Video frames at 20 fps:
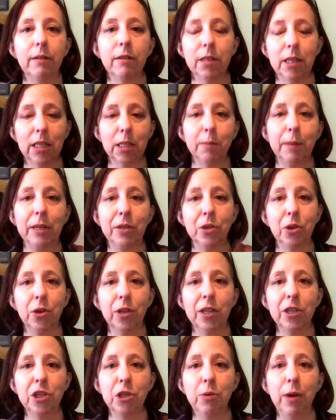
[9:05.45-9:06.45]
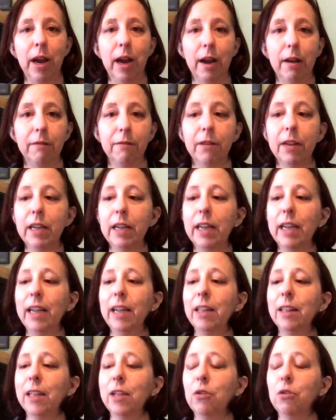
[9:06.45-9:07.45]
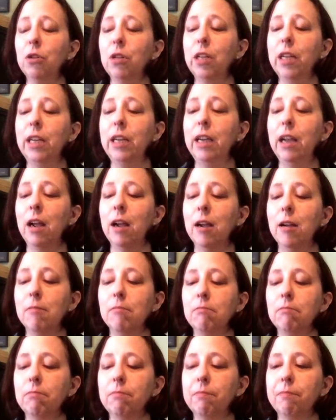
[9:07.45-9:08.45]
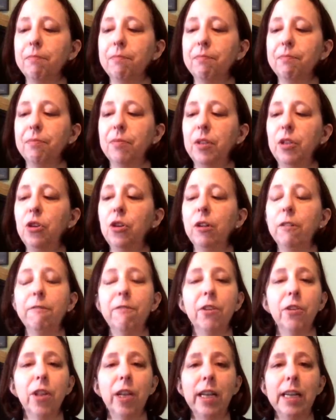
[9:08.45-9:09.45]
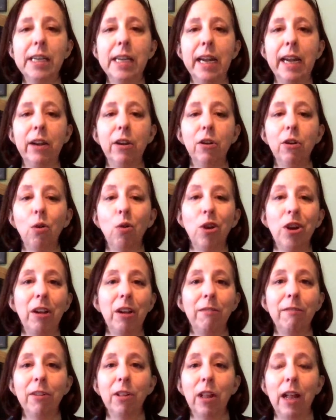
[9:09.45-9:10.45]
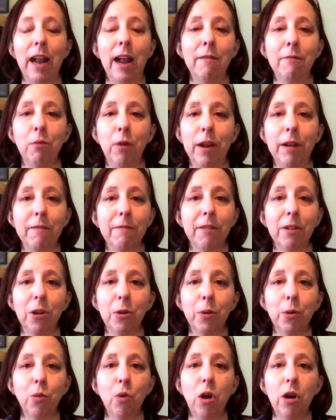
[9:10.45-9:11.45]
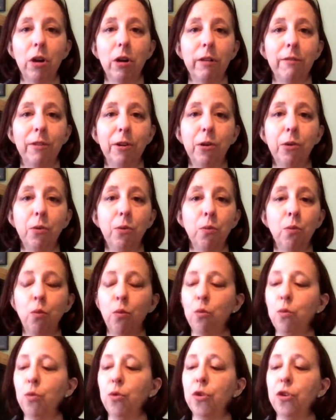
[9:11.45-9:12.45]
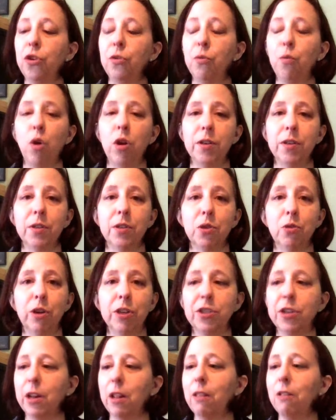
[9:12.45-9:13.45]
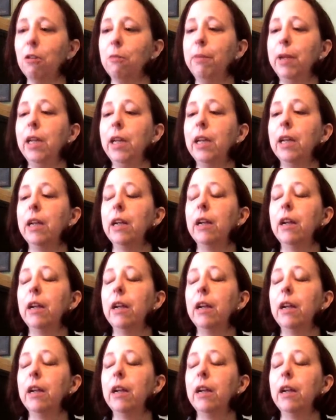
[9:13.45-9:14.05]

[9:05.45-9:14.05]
dispenser that you have. It literally, you can fill the container or you can fill it halfway and fill it with water if you want to stretch it a little bit.